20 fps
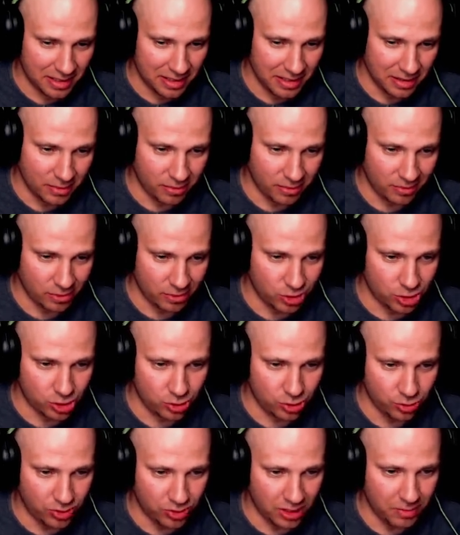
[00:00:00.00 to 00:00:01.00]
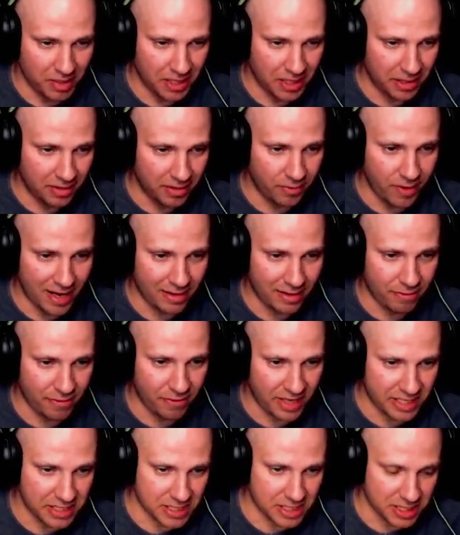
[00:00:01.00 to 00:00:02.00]
I'm gonna shoot him in the rat
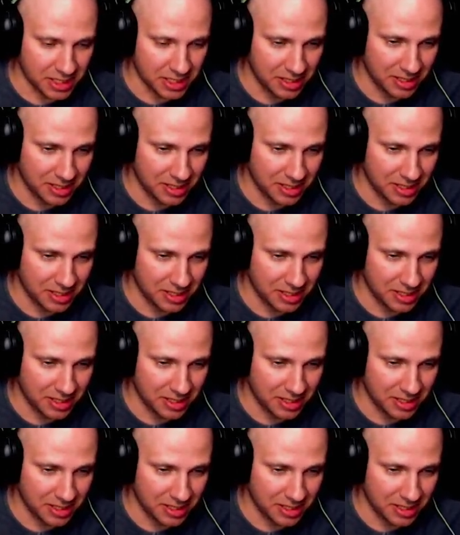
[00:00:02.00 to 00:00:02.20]
face.